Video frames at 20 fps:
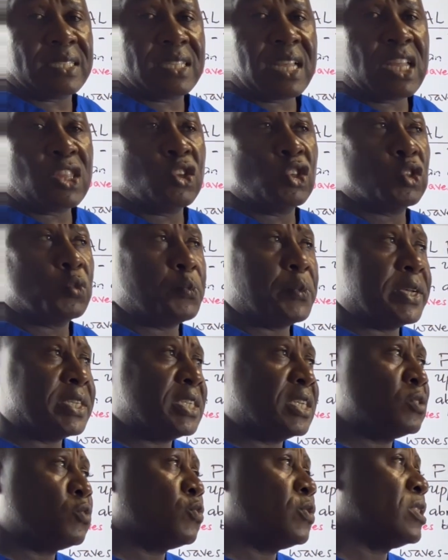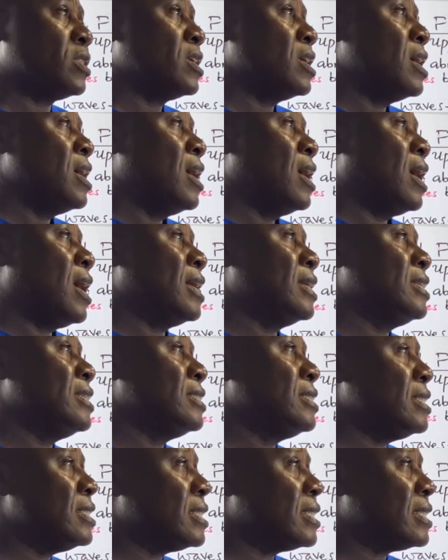That those patients with heart
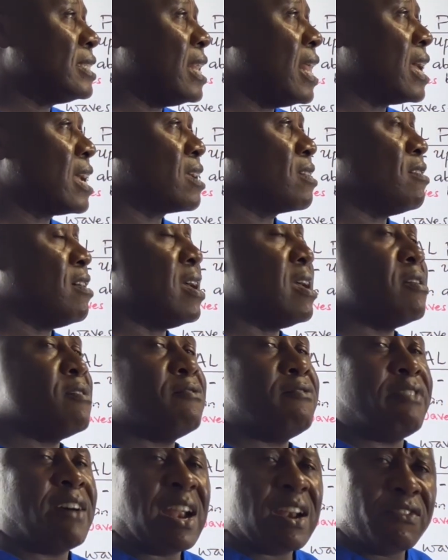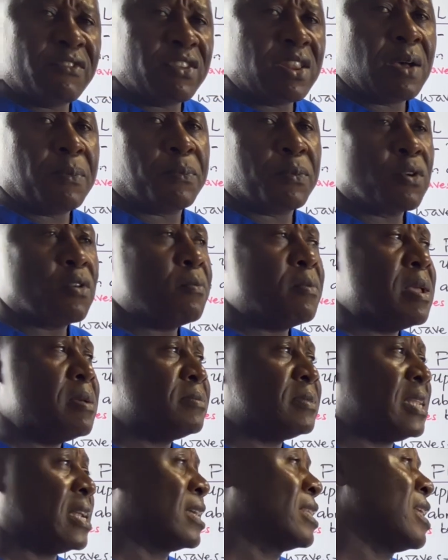diseases like valvular
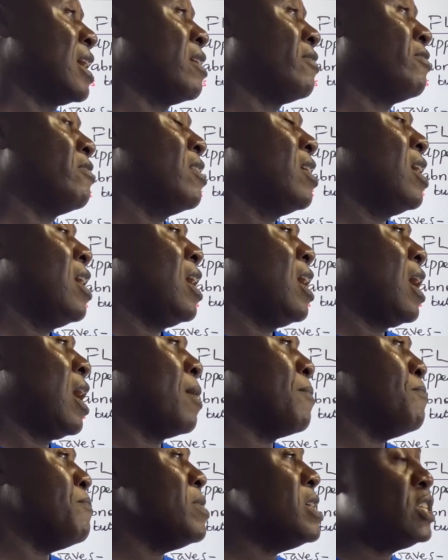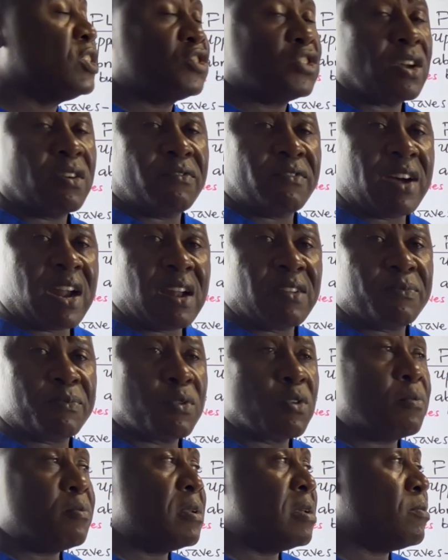problems, like they have a mitral valve
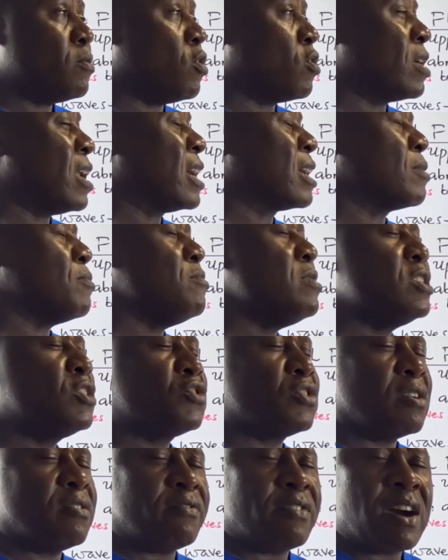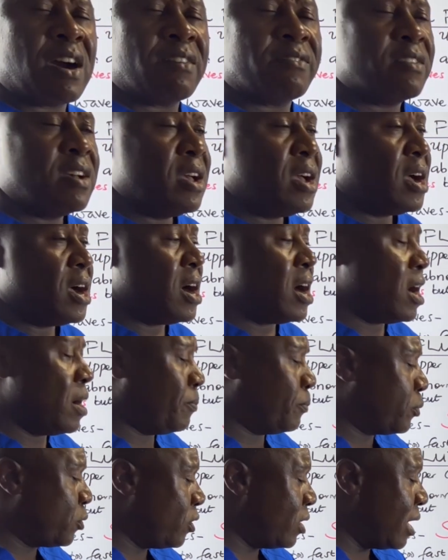problem or like mitral valve
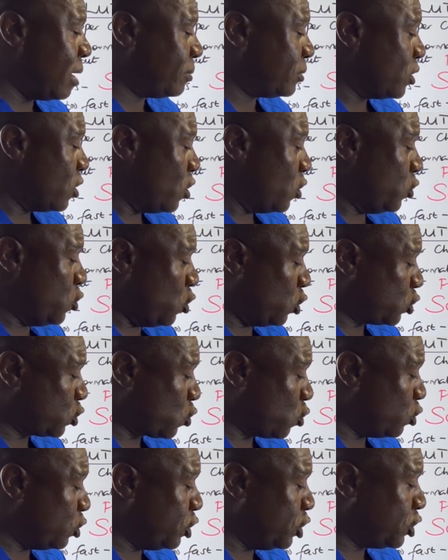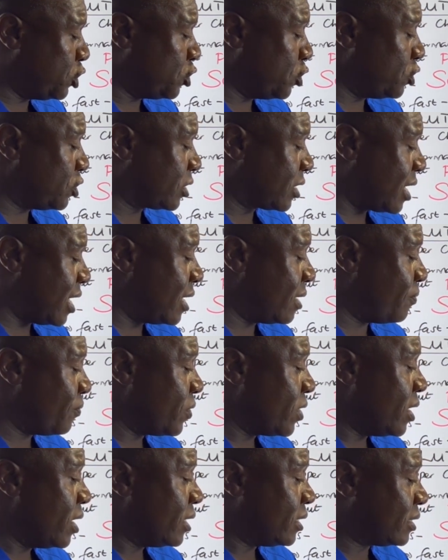prolapse. Those conditions can
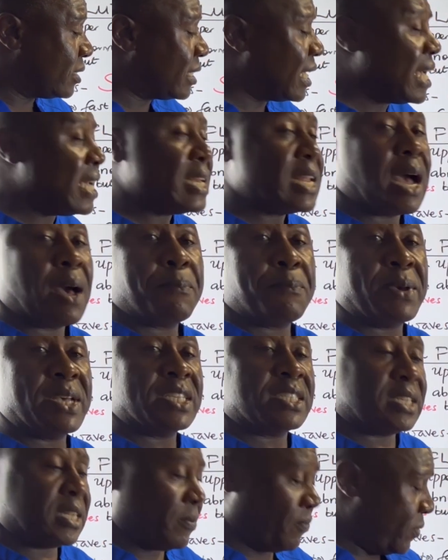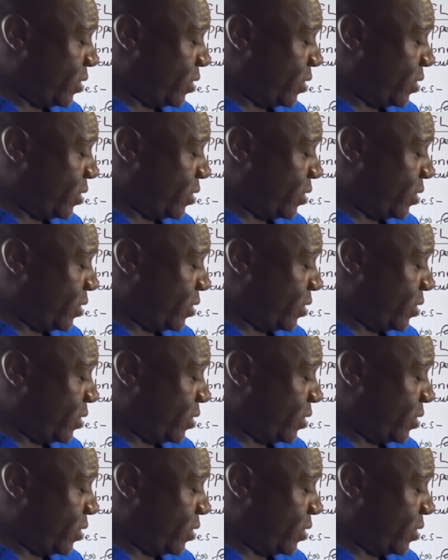send a patient